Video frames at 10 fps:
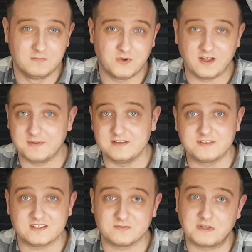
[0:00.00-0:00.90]
but I mean, if
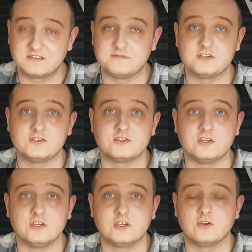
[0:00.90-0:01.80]
that's a massive issue
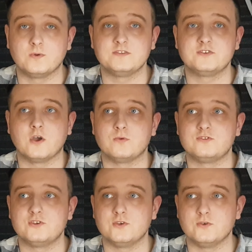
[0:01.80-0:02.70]
to you, you can always go
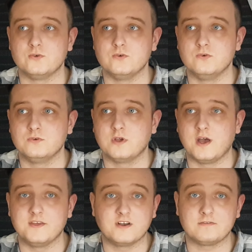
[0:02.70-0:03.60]
to
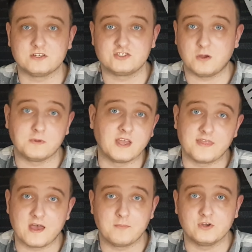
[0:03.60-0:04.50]
the Graflex shop and
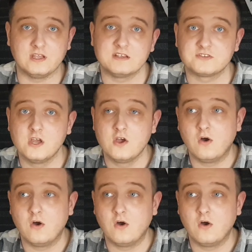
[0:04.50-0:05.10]
get their bunny ears.